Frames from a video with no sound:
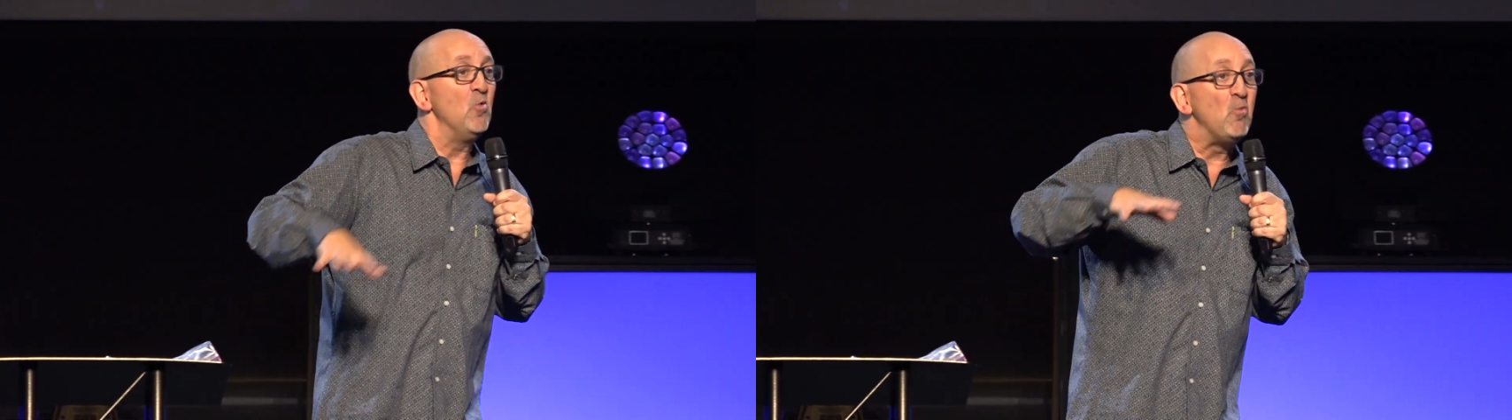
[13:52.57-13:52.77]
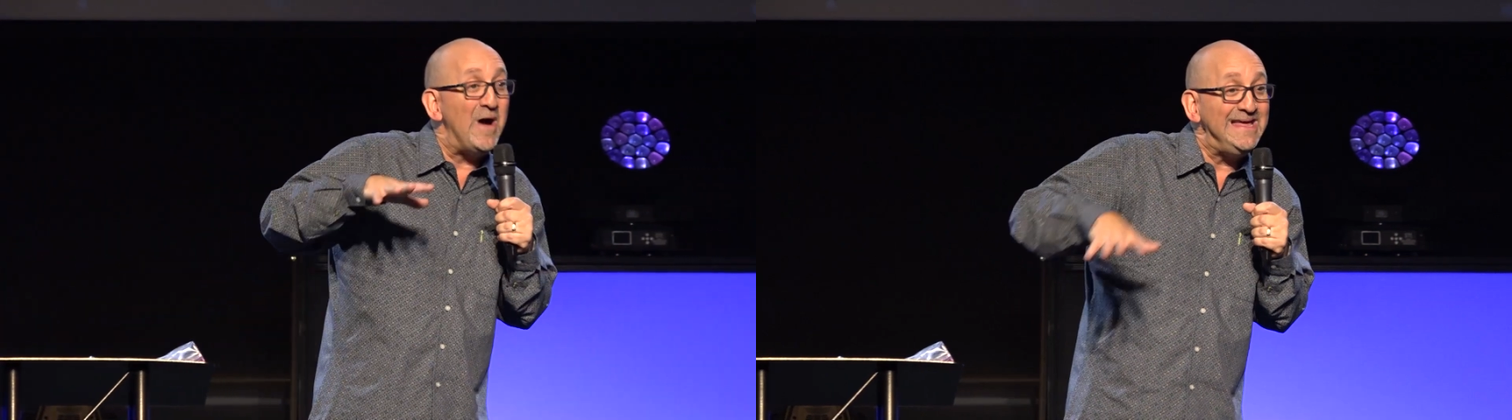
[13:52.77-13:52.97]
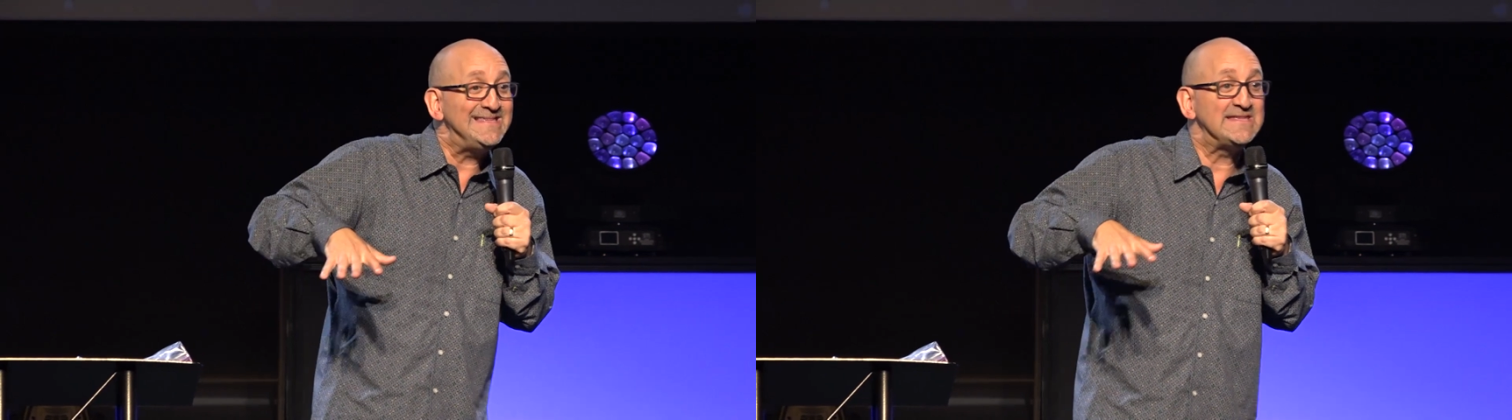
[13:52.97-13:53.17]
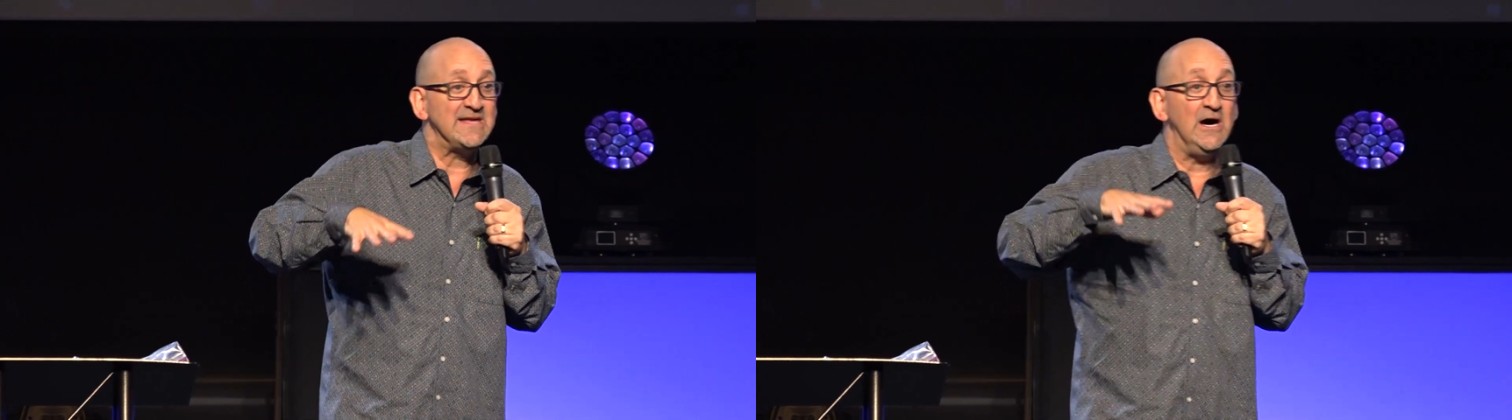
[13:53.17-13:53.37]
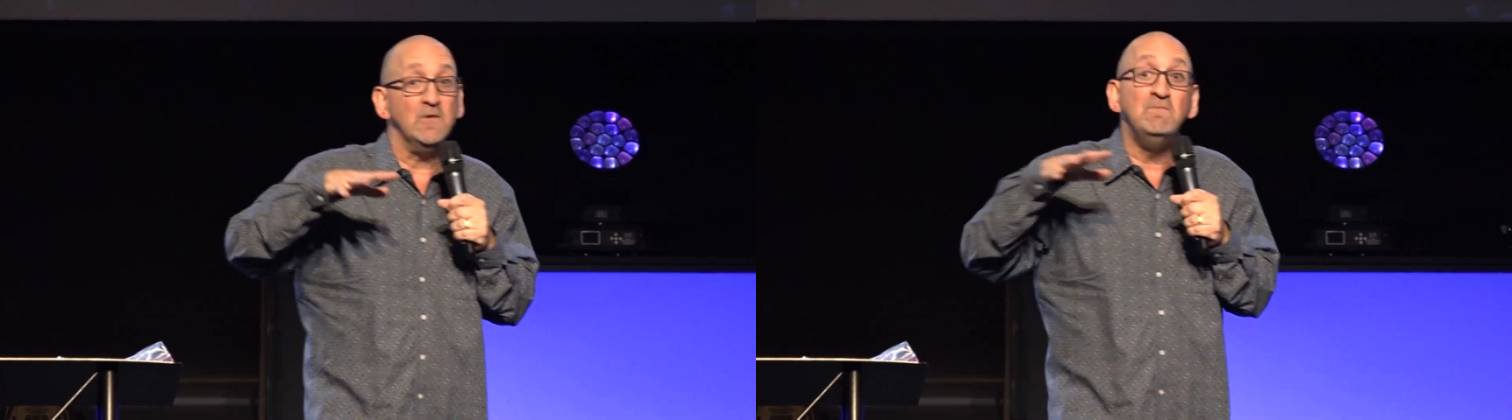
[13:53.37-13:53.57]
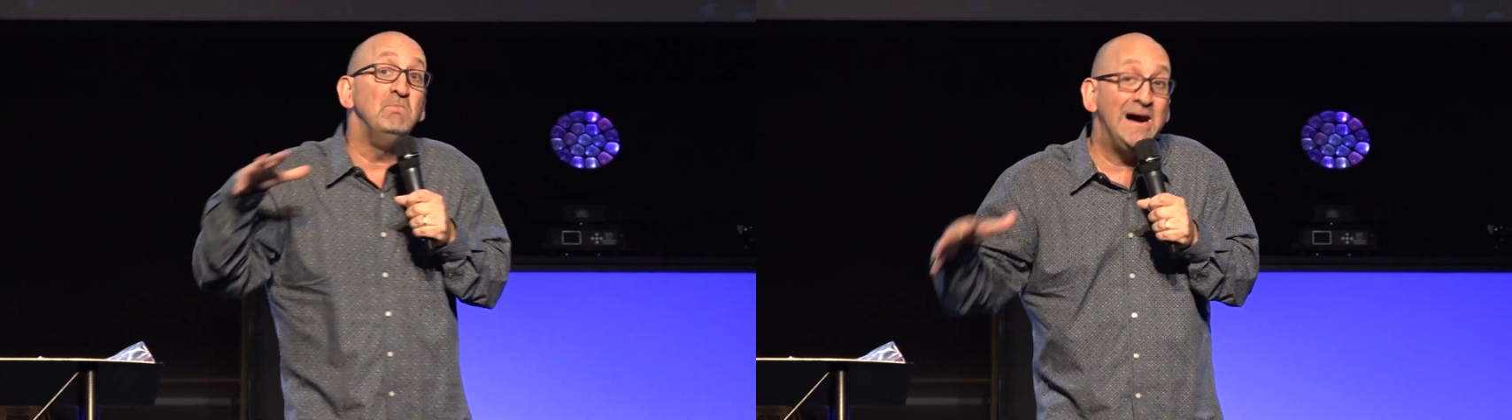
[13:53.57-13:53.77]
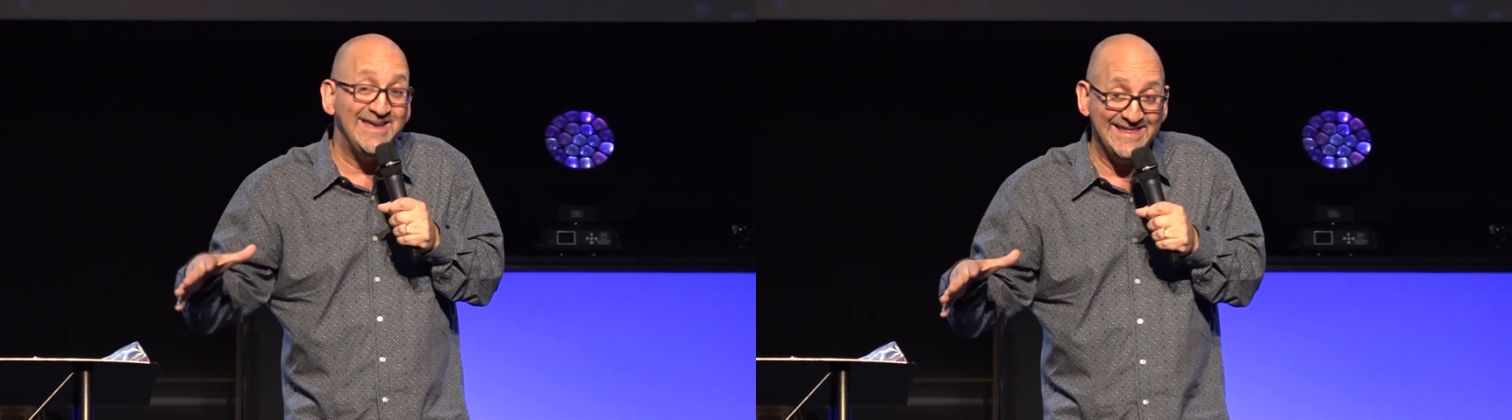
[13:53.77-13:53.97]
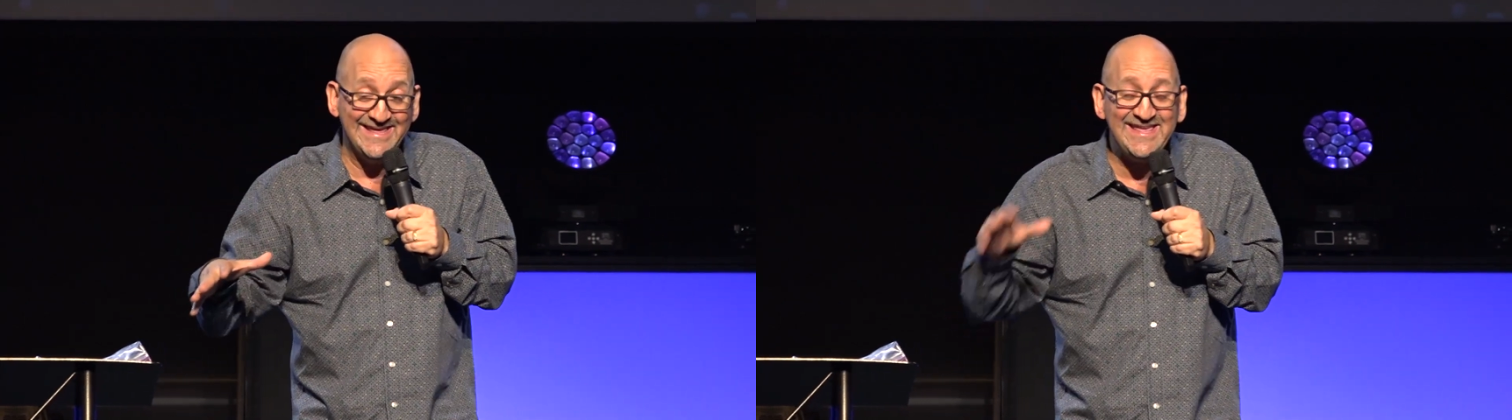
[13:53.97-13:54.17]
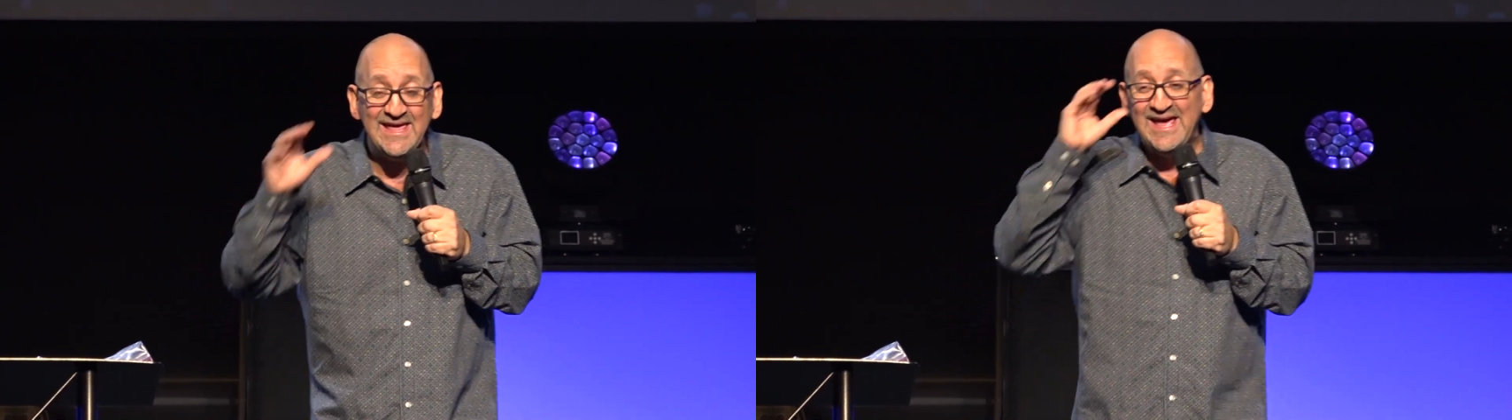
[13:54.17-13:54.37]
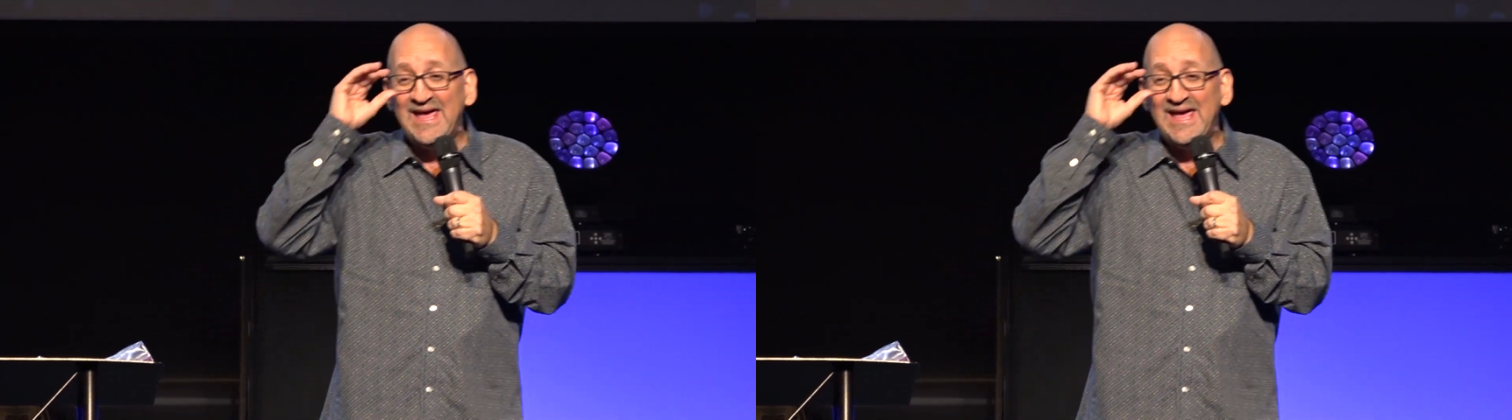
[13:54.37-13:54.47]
waste of money